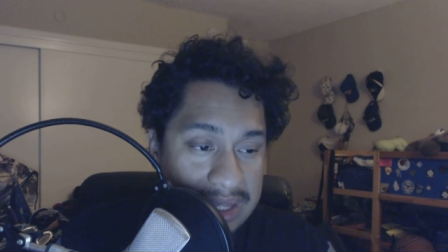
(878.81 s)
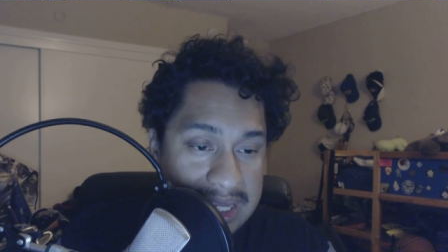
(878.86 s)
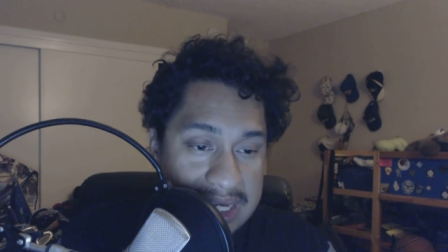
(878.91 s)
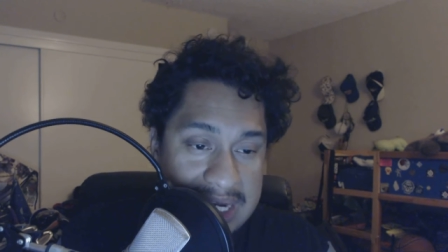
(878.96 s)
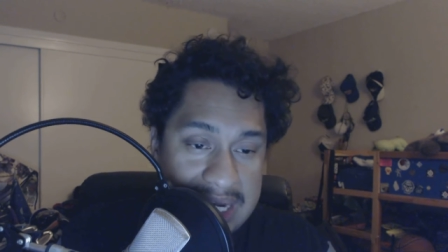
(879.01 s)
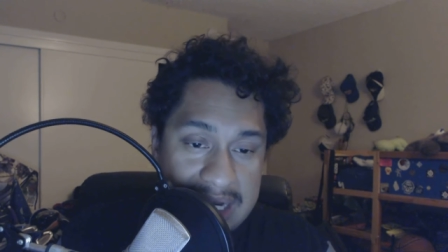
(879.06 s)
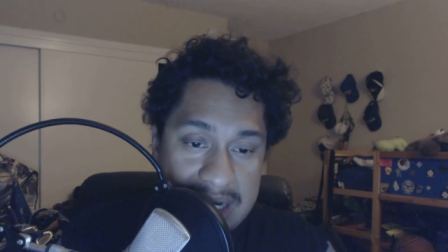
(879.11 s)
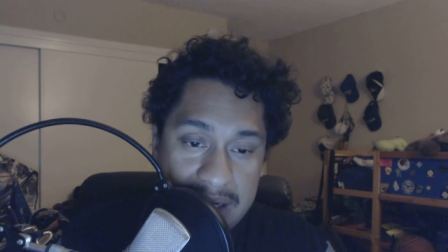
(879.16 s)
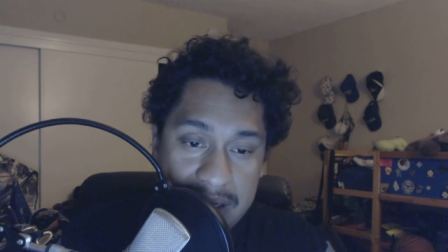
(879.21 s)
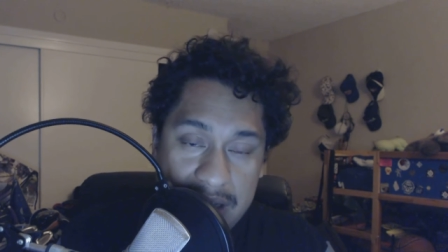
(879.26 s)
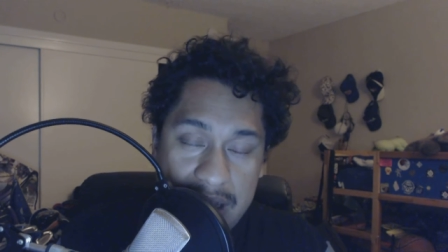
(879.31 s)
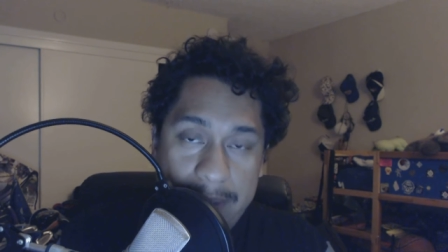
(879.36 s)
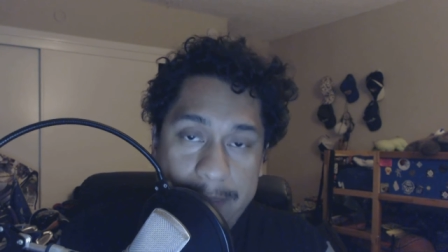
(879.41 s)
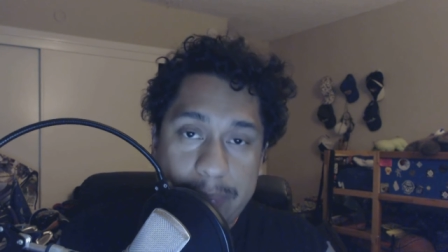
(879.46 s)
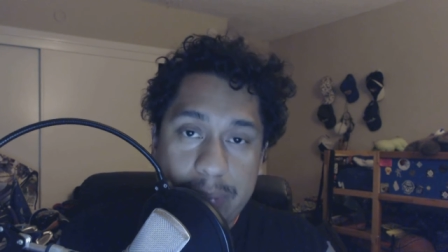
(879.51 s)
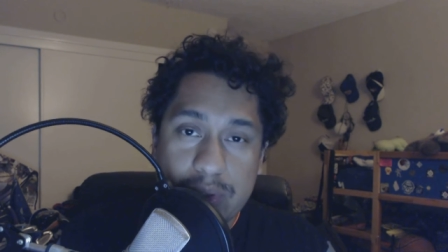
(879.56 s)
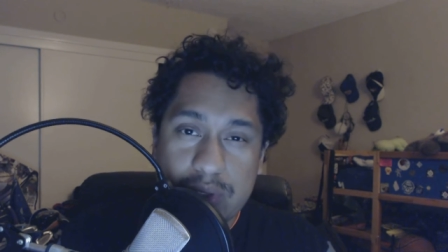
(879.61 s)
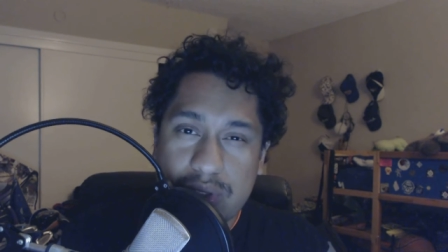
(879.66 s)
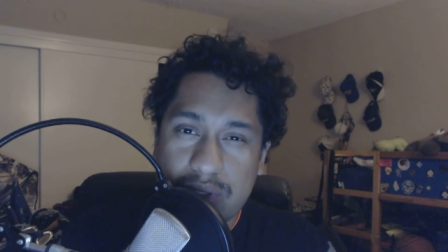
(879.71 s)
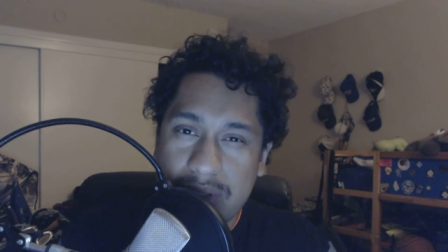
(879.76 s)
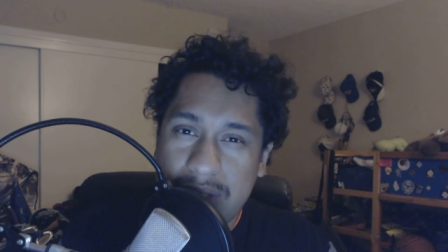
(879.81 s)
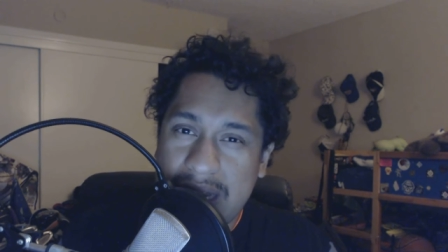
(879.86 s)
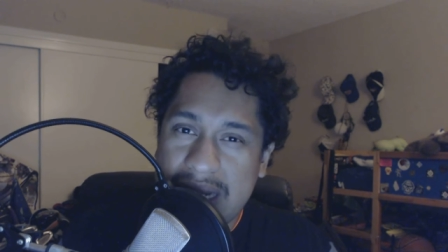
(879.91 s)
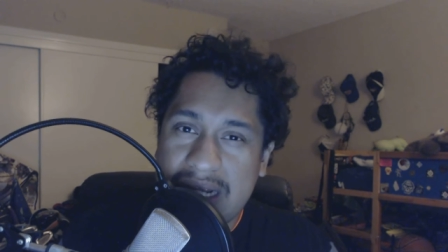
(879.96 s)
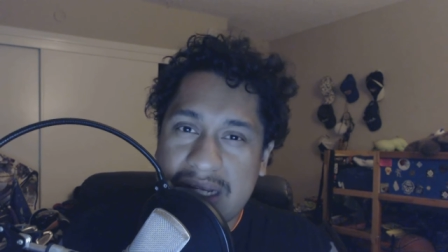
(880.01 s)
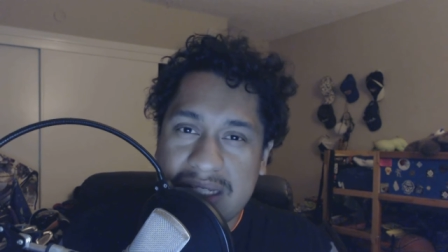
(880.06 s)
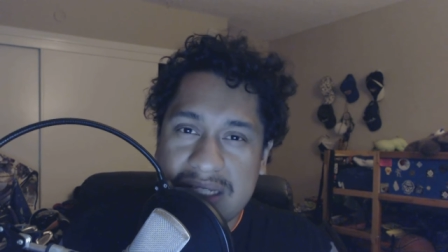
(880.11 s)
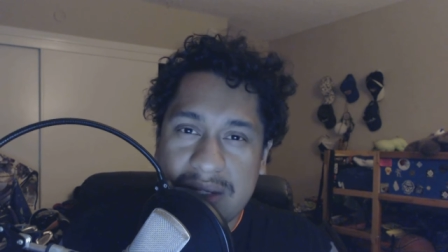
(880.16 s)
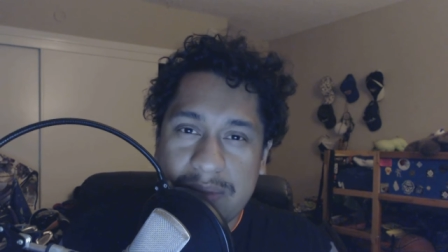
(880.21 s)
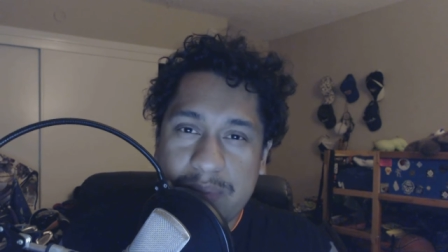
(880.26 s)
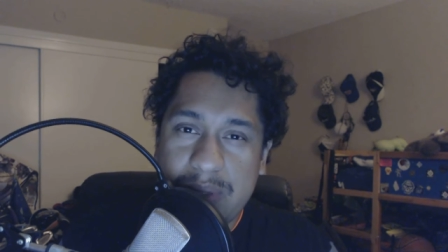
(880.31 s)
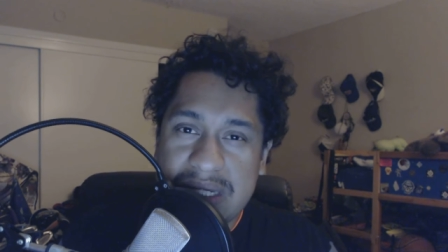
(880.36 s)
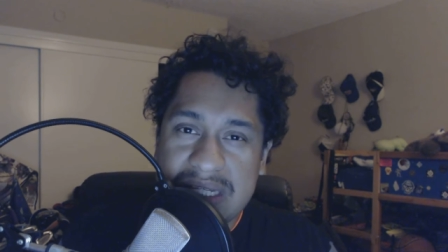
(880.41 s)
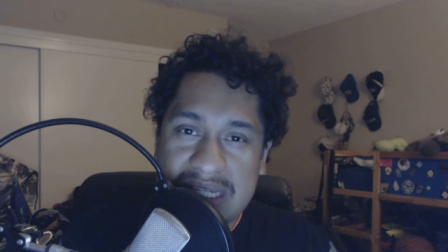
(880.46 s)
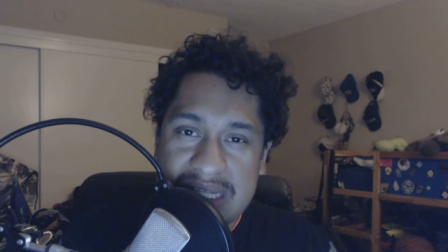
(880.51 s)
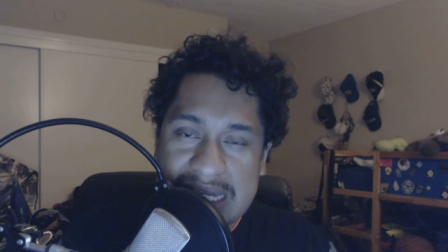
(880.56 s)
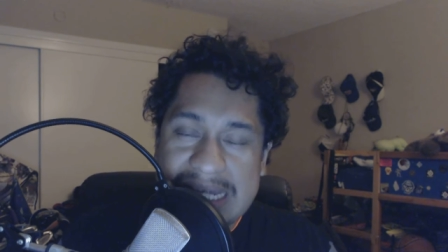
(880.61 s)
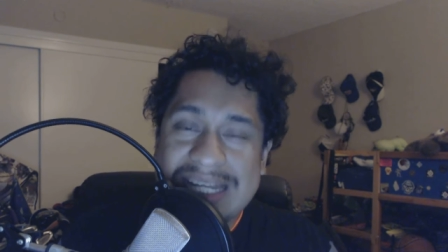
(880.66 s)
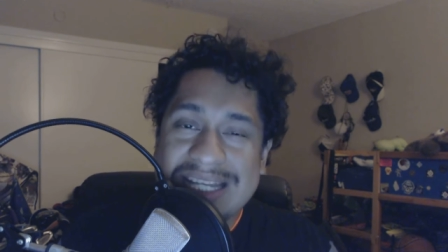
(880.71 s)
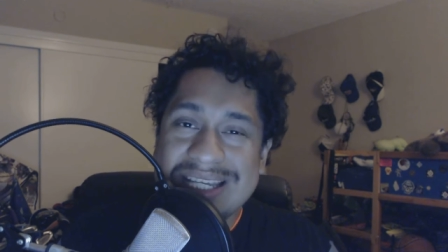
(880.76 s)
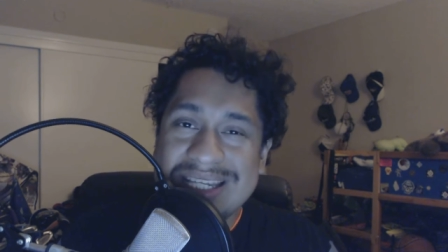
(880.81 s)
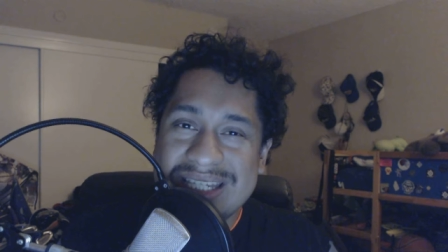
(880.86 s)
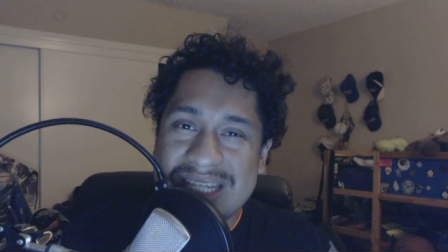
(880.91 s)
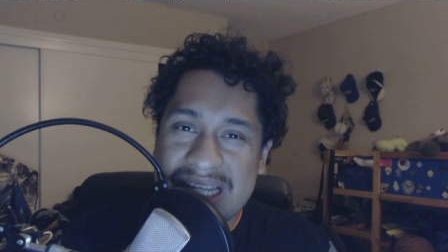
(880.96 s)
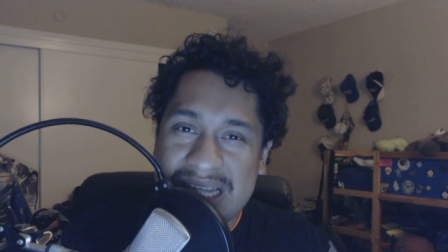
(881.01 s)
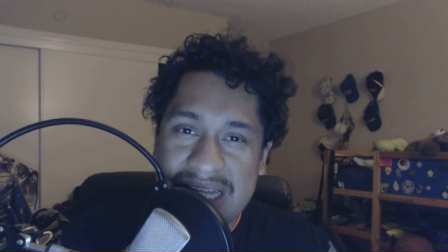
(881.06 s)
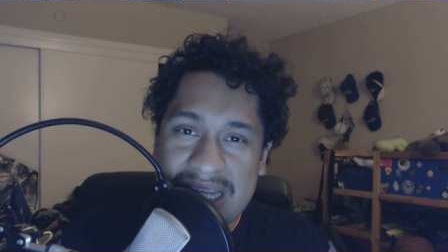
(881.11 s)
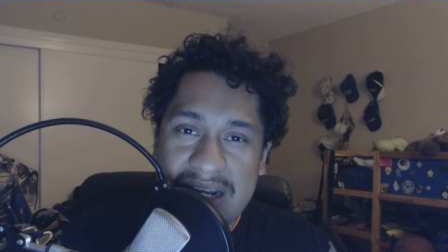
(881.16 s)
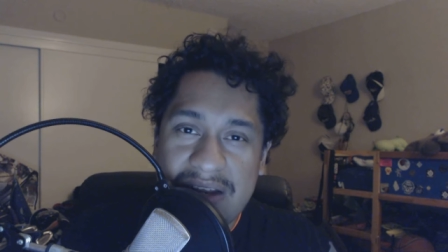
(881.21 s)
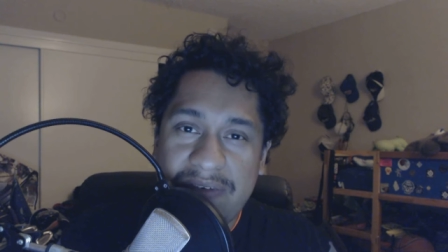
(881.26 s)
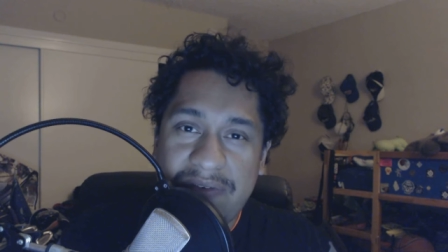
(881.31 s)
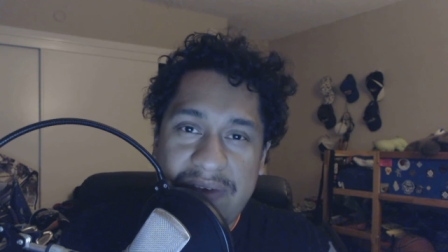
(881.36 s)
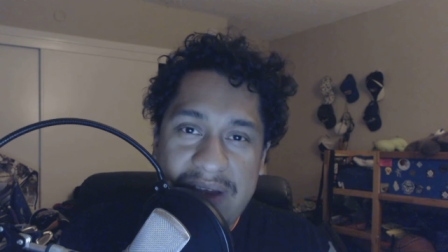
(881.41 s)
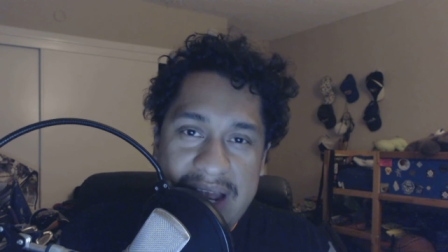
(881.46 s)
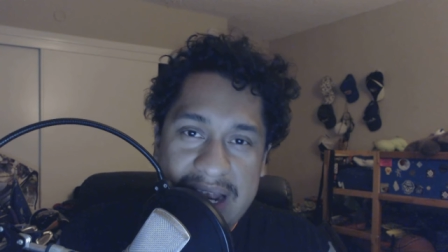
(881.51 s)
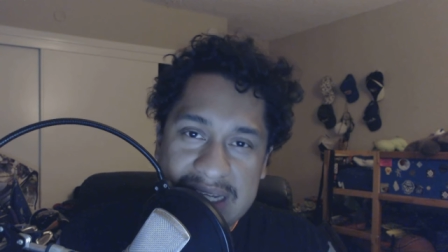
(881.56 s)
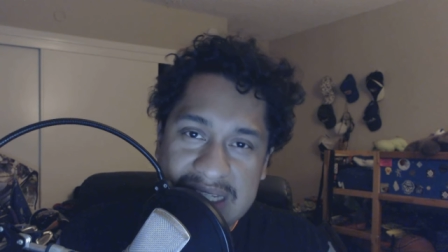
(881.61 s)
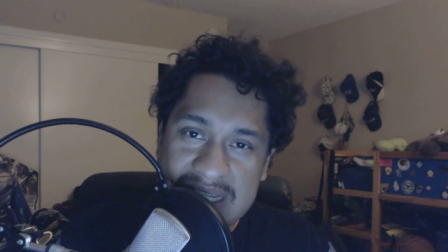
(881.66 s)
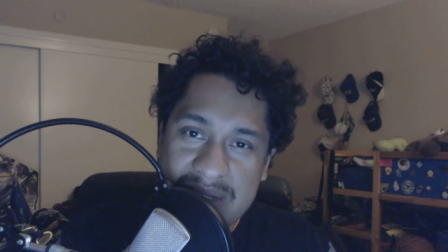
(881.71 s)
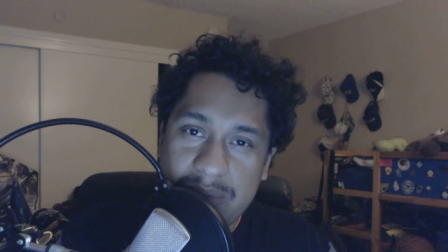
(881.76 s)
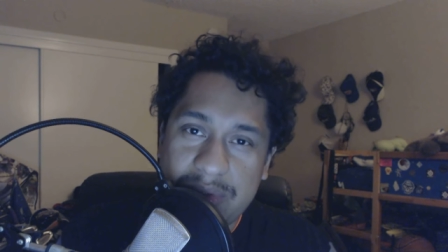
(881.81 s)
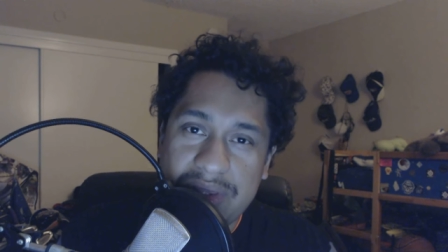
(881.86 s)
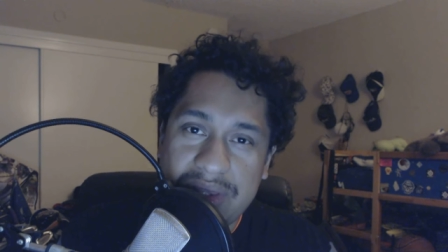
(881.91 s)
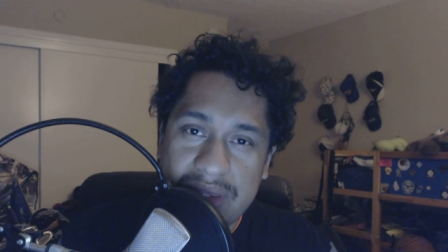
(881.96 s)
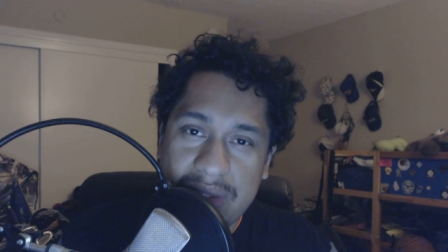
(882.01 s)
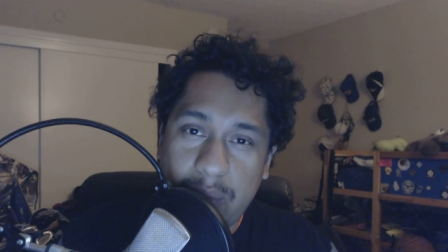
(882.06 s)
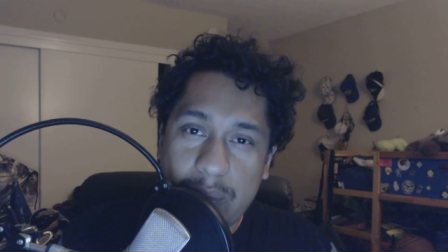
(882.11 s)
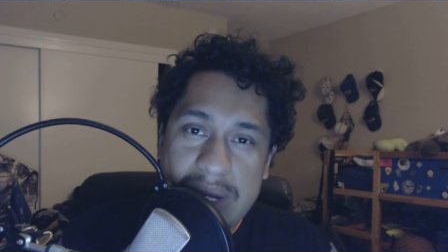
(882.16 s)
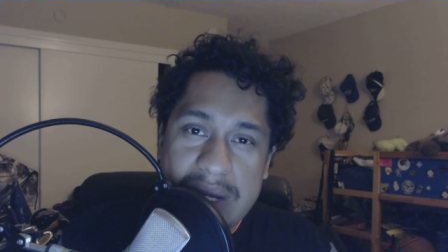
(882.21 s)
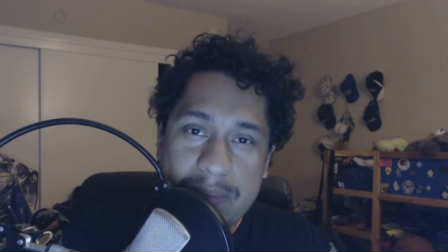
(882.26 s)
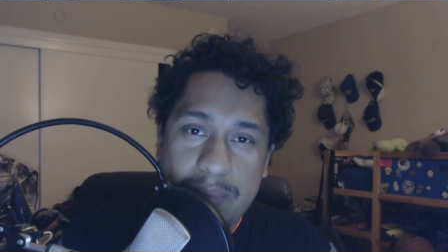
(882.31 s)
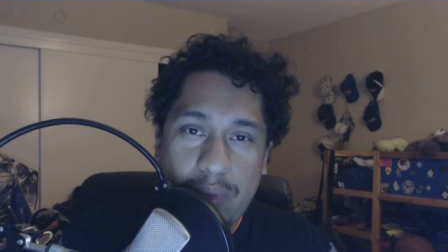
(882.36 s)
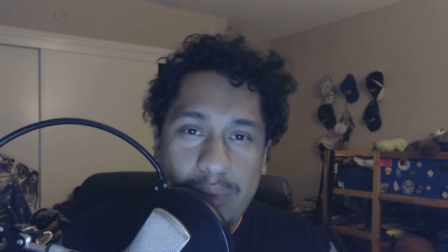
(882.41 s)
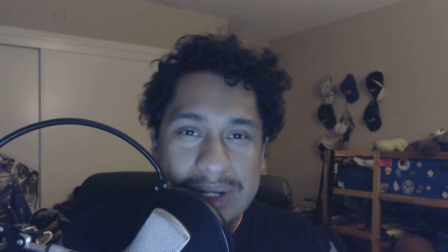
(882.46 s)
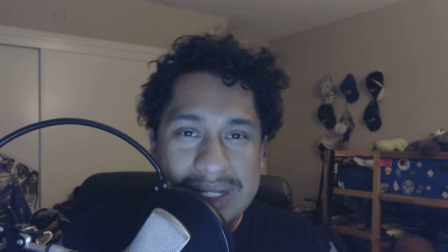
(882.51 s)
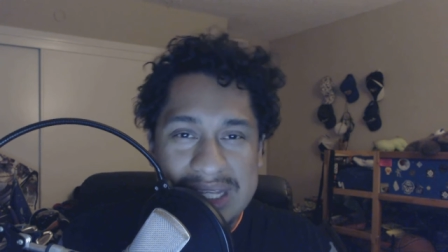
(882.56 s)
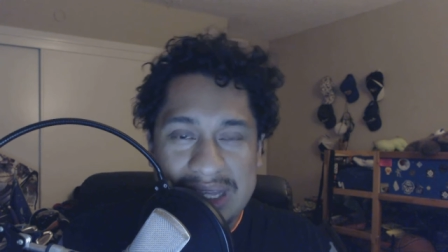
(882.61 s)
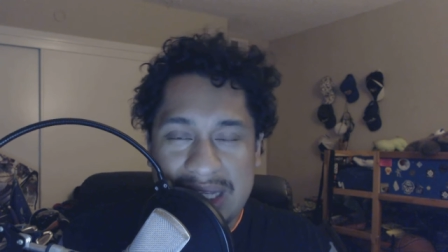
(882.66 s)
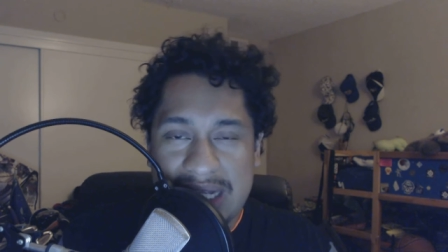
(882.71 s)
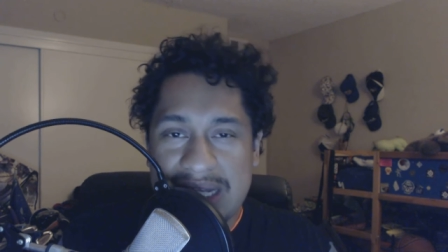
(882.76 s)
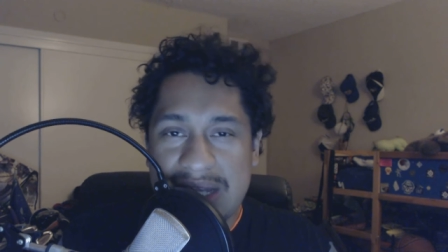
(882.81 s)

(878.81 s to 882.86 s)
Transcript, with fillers: they get a couple like some pieces that need to solidify some of the weak points.